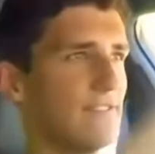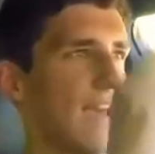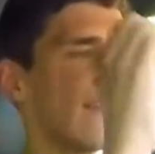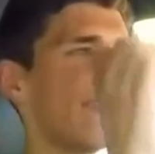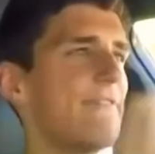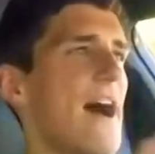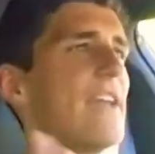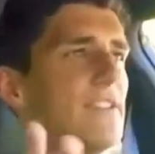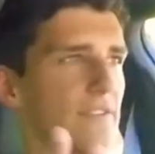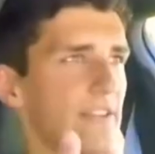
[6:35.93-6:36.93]
So now they
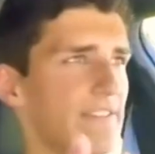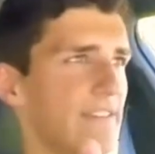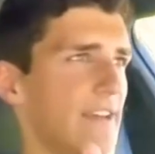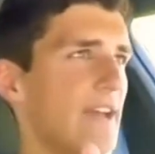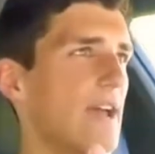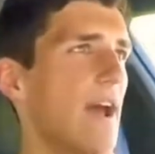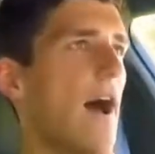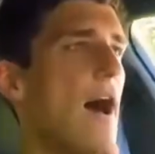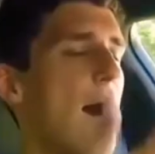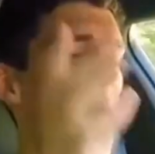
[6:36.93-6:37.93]
find your listing.
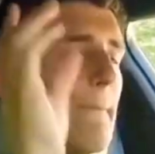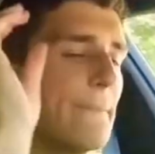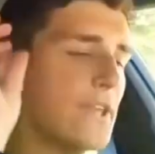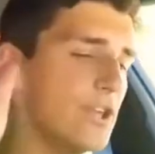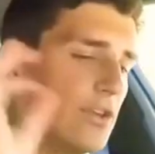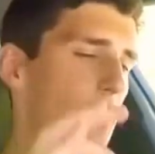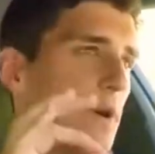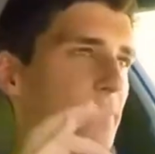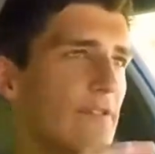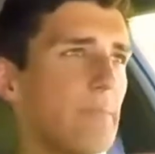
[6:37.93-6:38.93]
You
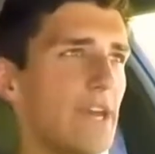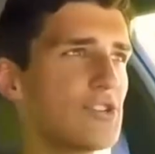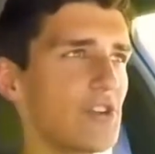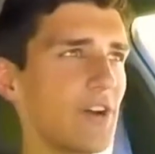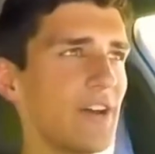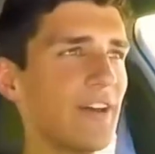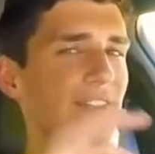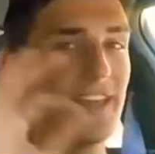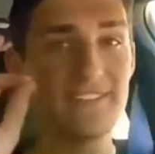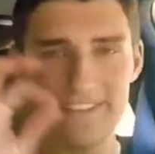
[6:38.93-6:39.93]
want to make sure
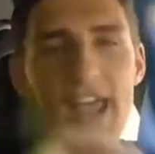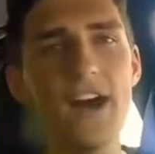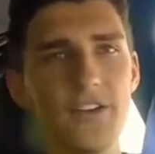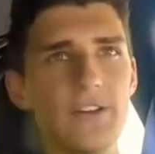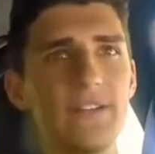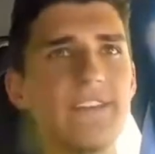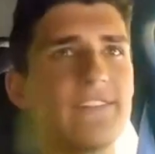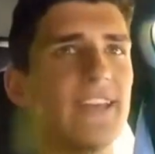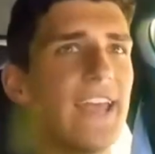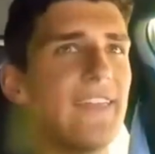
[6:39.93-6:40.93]
they stay on your
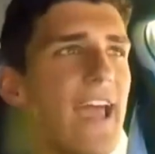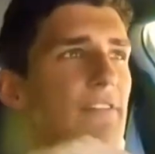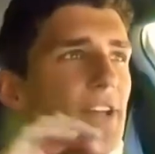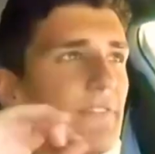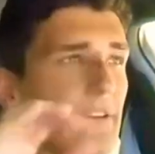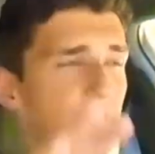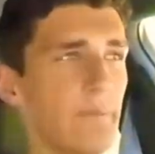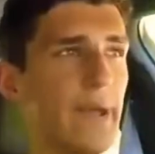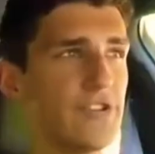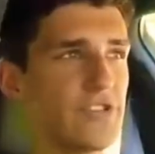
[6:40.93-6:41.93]
listing and they have enough
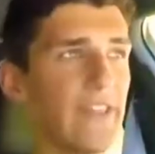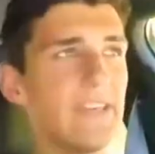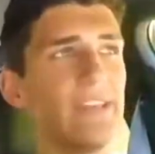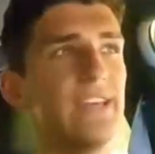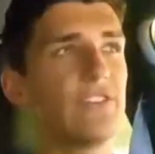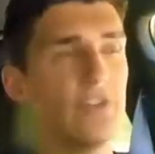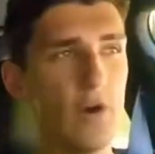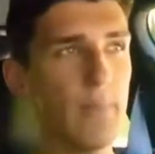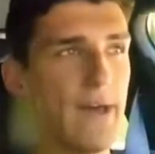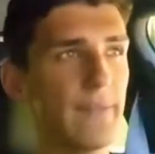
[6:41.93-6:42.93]
information they need to know
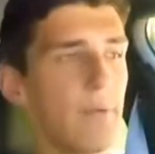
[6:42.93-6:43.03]
about the